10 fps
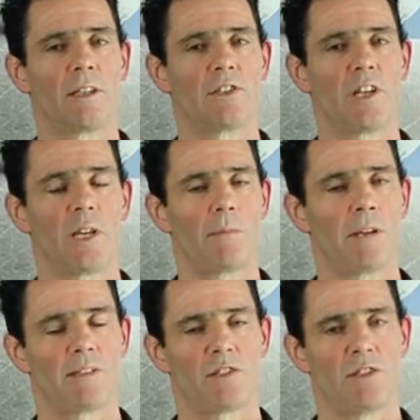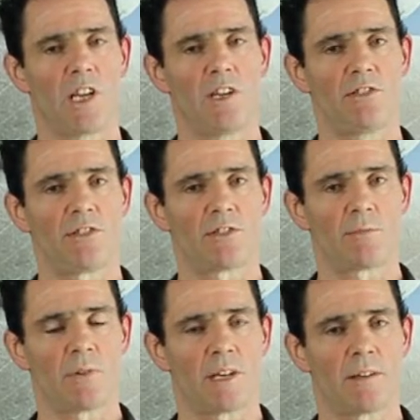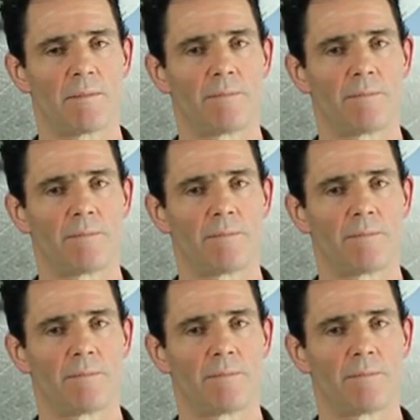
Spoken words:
in shape? Has it changed in some way?